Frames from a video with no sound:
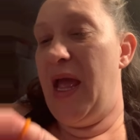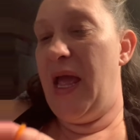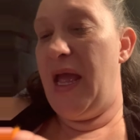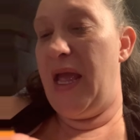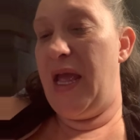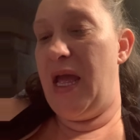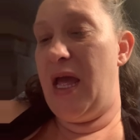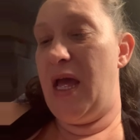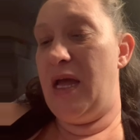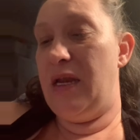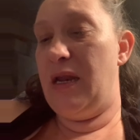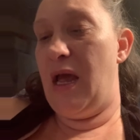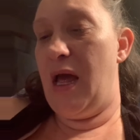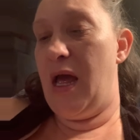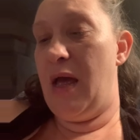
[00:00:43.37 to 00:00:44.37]
And
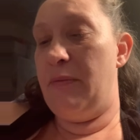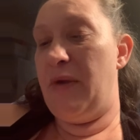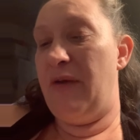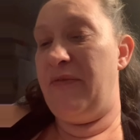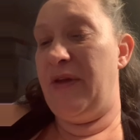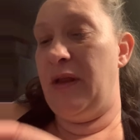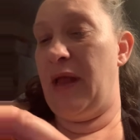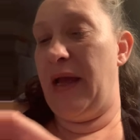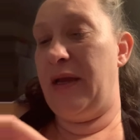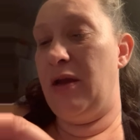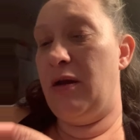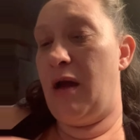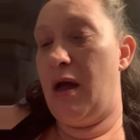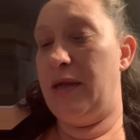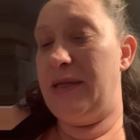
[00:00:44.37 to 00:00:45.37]
if you like your
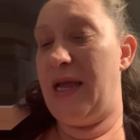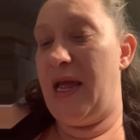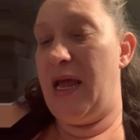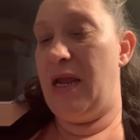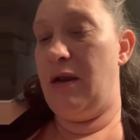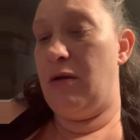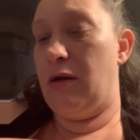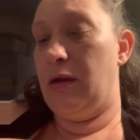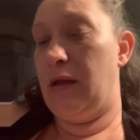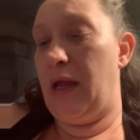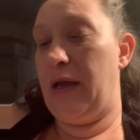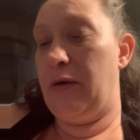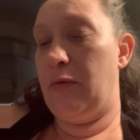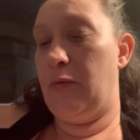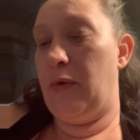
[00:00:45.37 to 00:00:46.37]
content or like
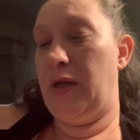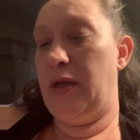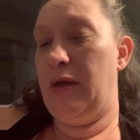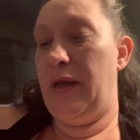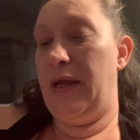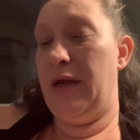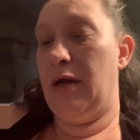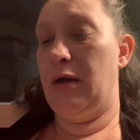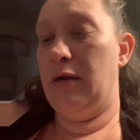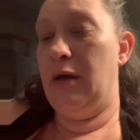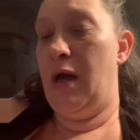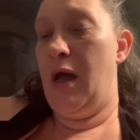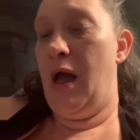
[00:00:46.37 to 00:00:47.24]
what you hear,